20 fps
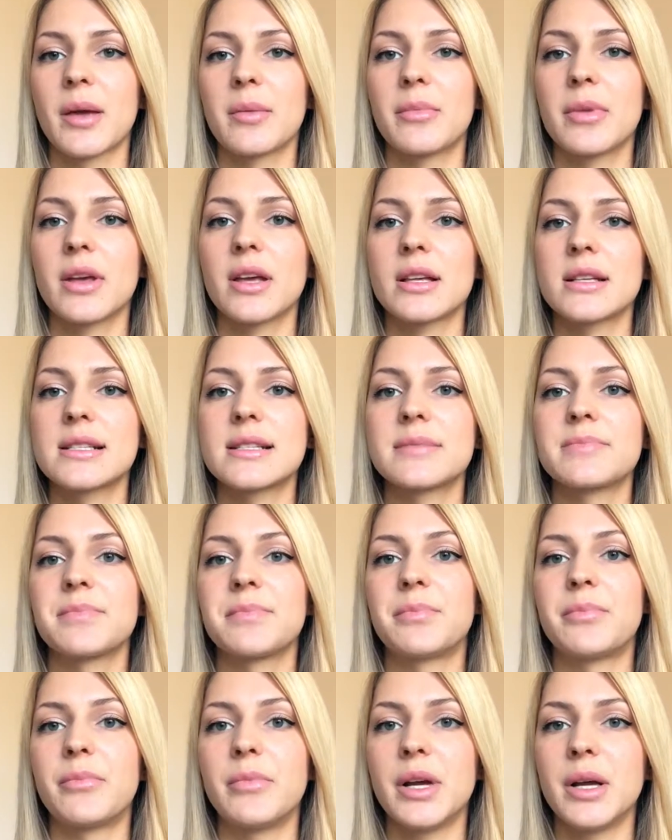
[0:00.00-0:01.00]
Because
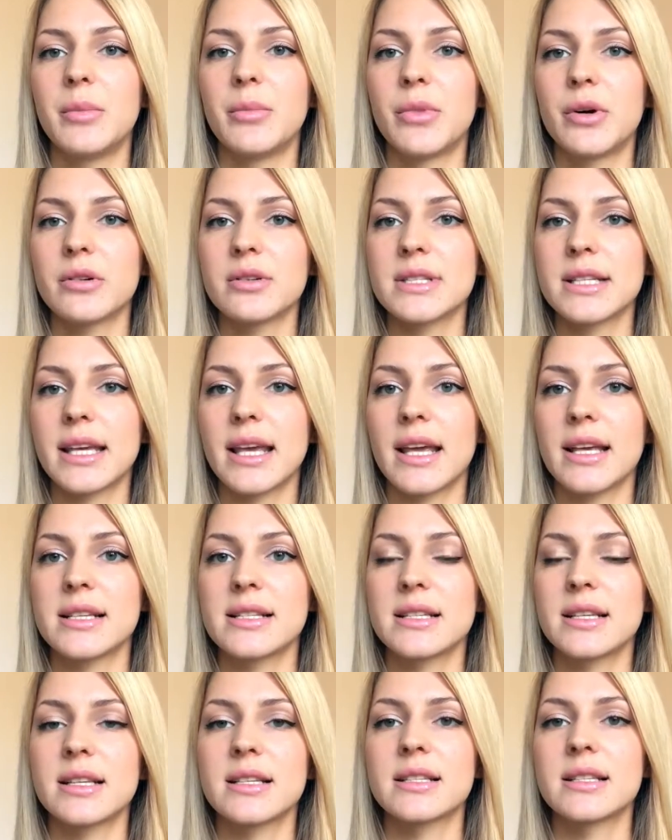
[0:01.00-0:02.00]
in most
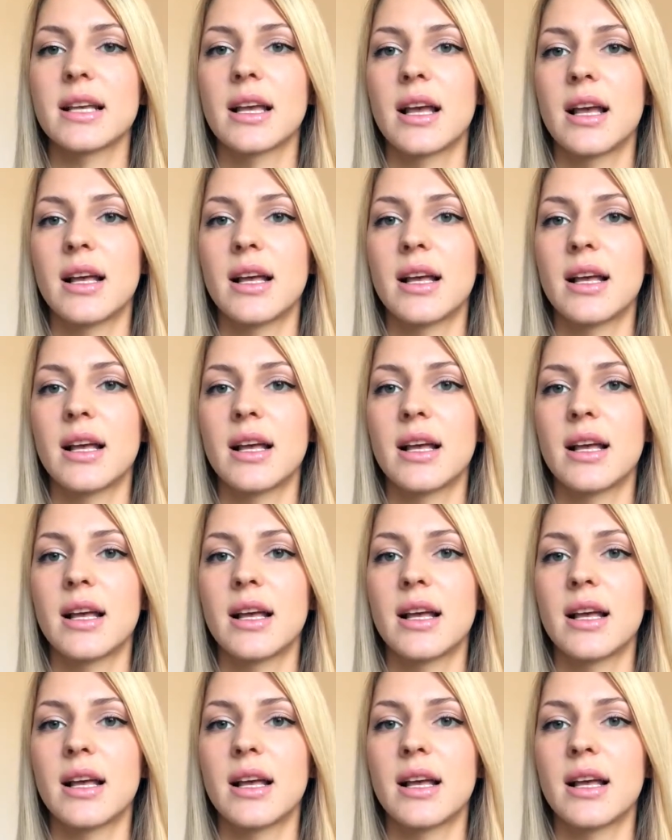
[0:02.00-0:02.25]
cases,